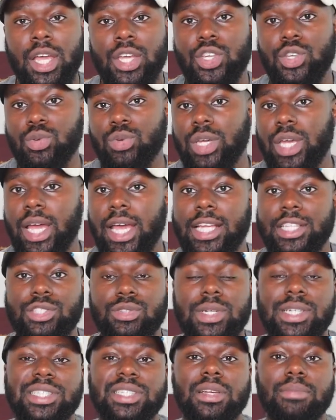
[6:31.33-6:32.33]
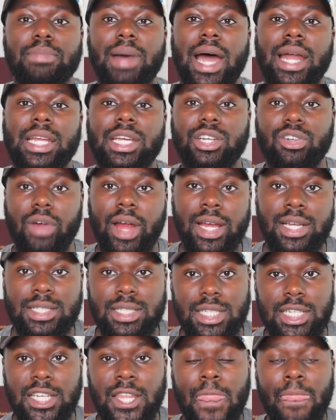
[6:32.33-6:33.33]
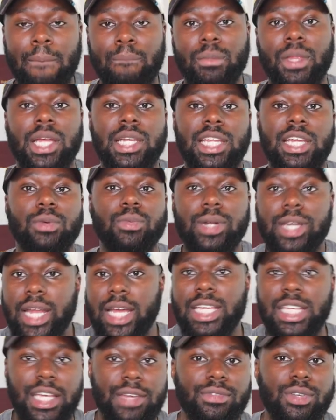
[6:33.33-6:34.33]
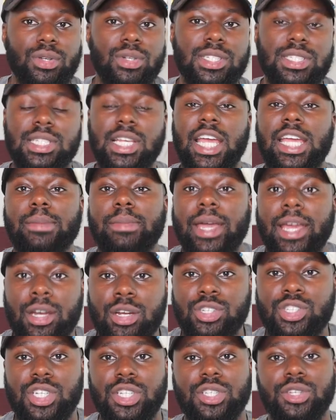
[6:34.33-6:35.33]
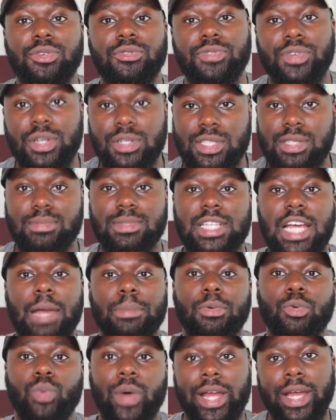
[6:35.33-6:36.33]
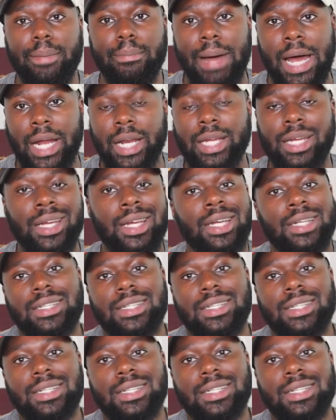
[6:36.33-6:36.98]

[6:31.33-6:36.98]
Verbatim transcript: You can't treat somebody crazy and then when they give you the same energy, you feel some type of way about it.